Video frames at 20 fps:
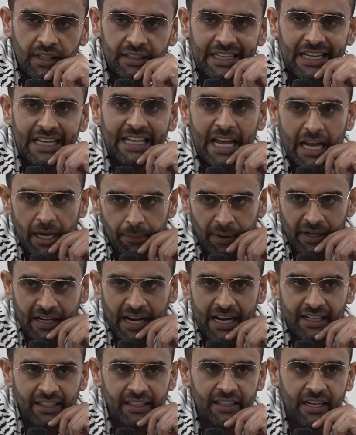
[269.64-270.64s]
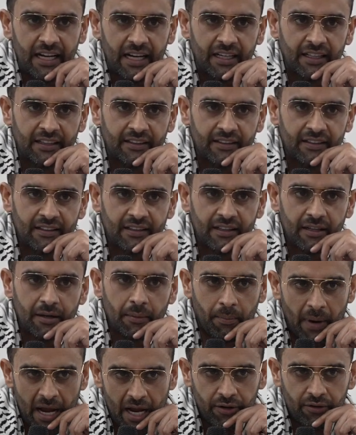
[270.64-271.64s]
the Labour candidate,
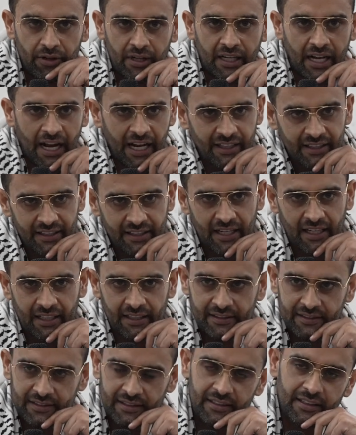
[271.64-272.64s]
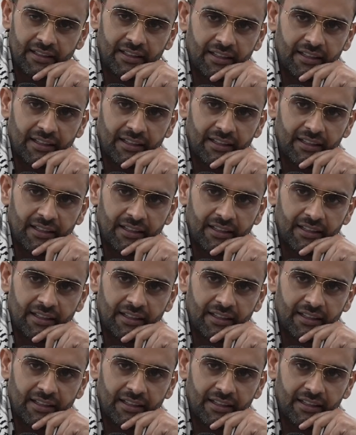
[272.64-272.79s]
mayoral candidate,